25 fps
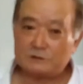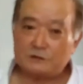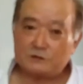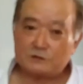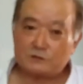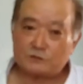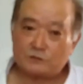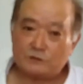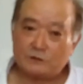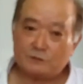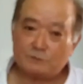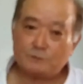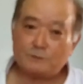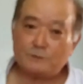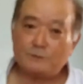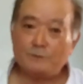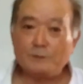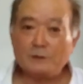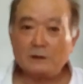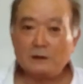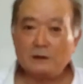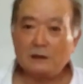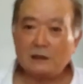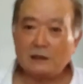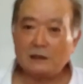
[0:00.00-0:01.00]
this trip,
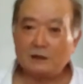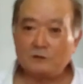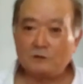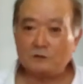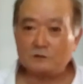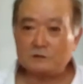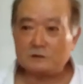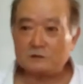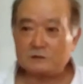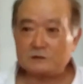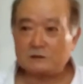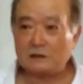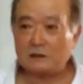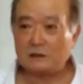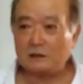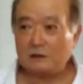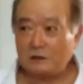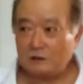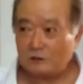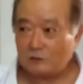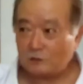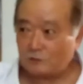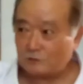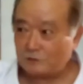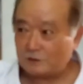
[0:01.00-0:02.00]
I noticed that
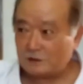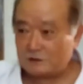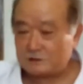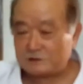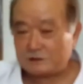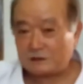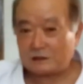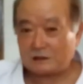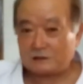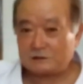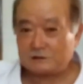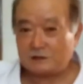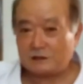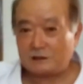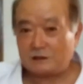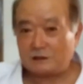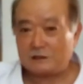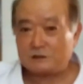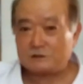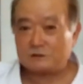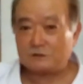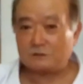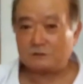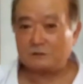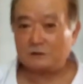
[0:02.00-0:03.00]
already second
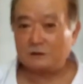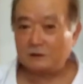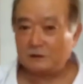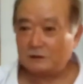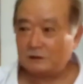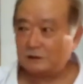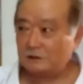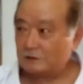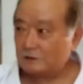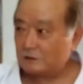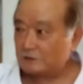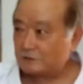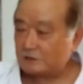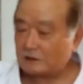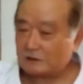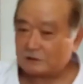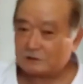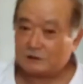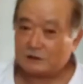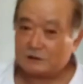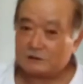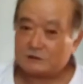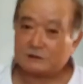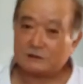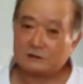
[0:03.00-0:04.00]
generation
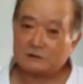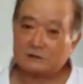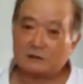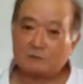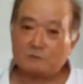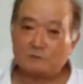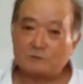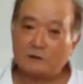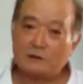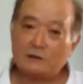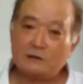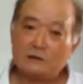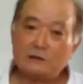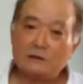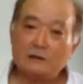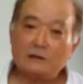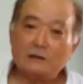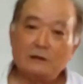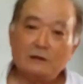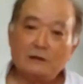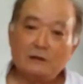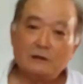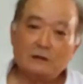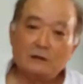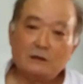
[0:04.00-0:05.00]
start teaching somewhere.
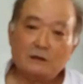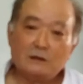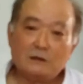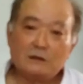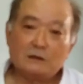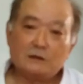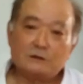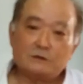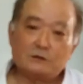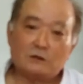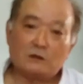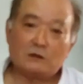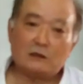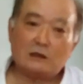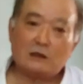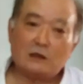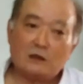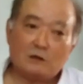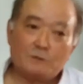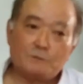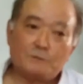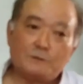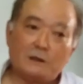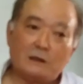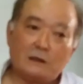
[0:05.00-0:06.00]
So I
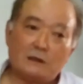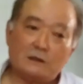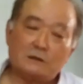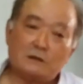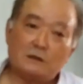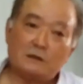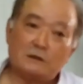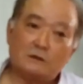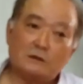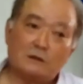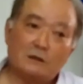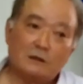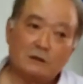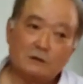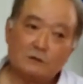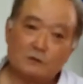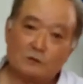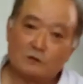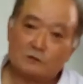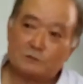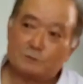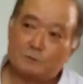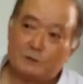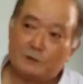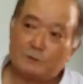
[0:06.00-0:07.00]
hope that
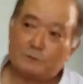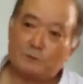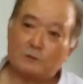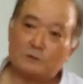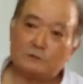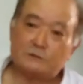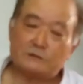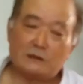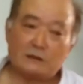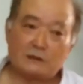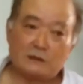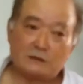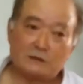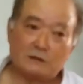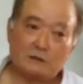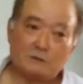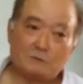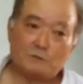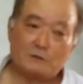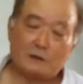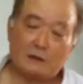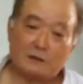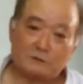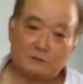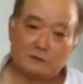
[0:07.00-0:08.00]
those people,
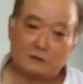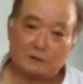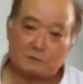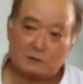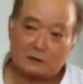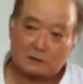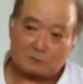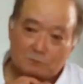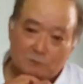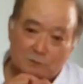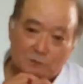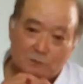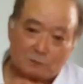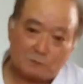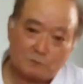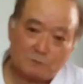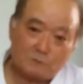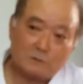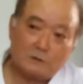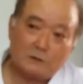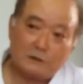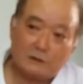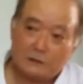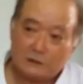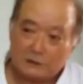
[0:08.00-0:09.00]
we have to give them
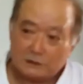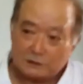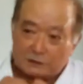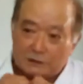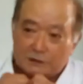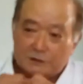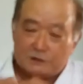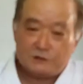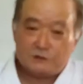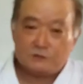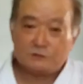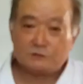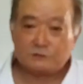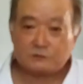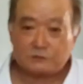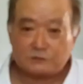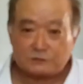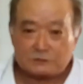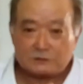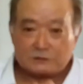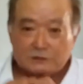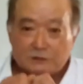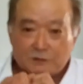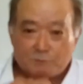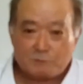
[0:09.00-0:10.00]
the
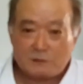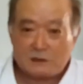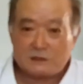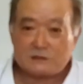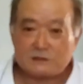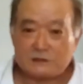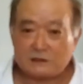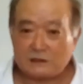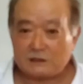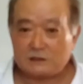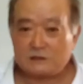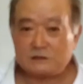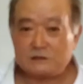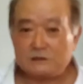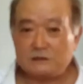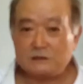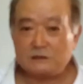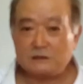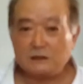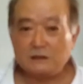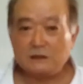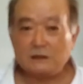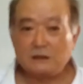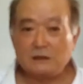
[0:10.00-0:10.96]
news, message